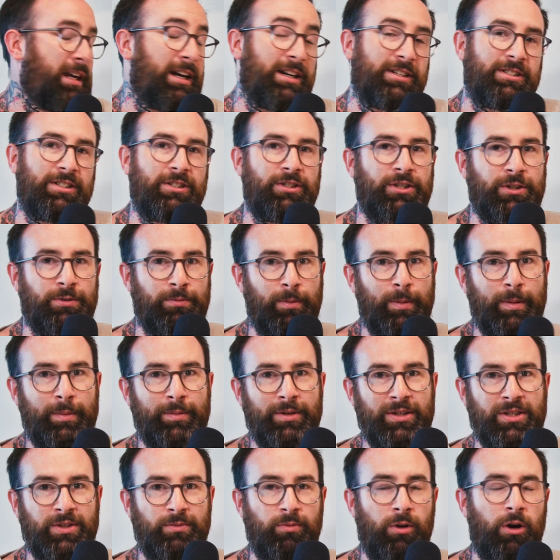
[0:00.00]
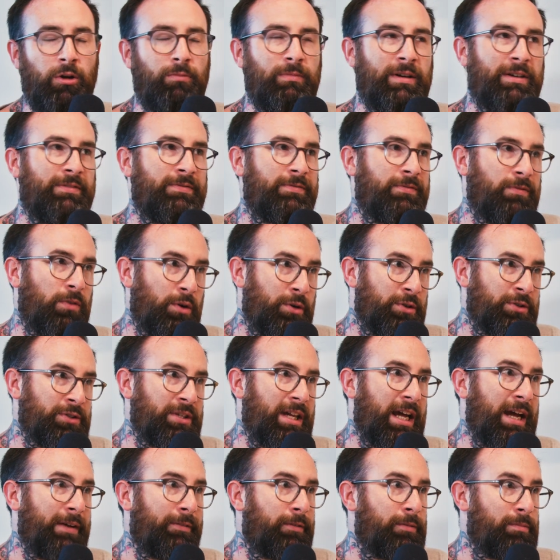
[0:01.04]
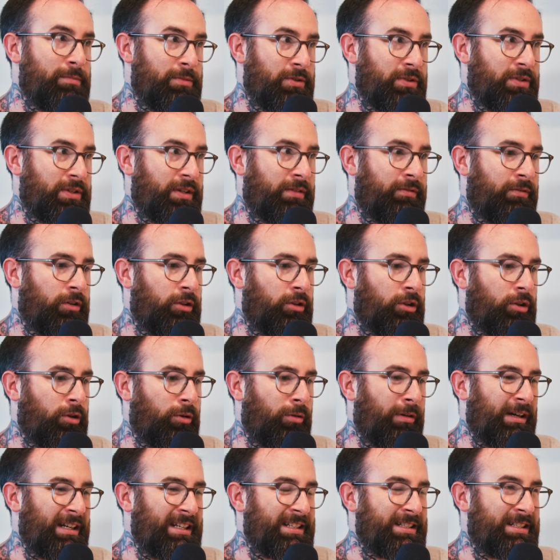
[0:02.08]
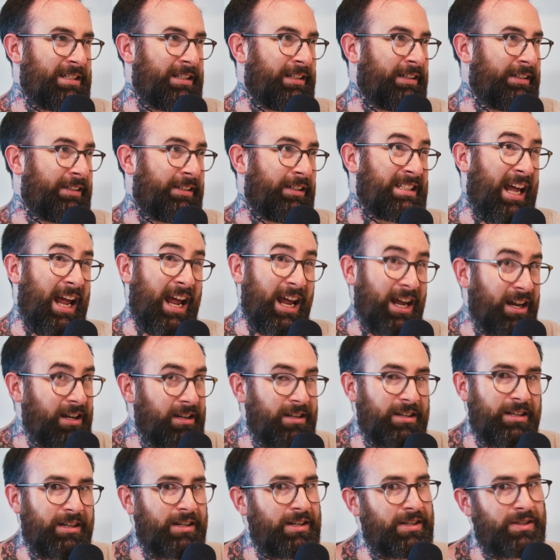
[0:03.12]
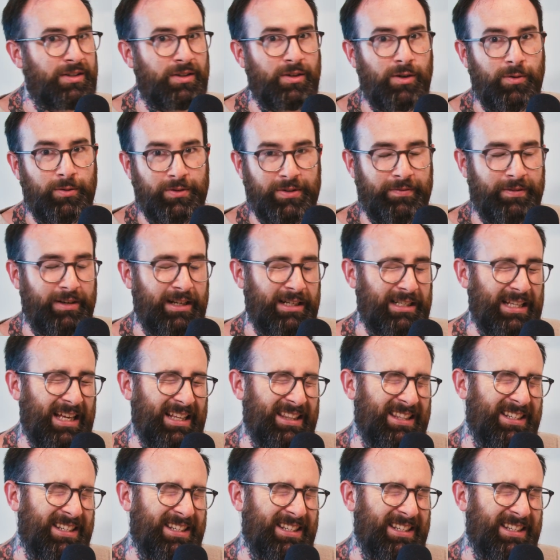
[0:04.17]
I actually just remembered as well, my first ever music video I did 10 years ago or something like that,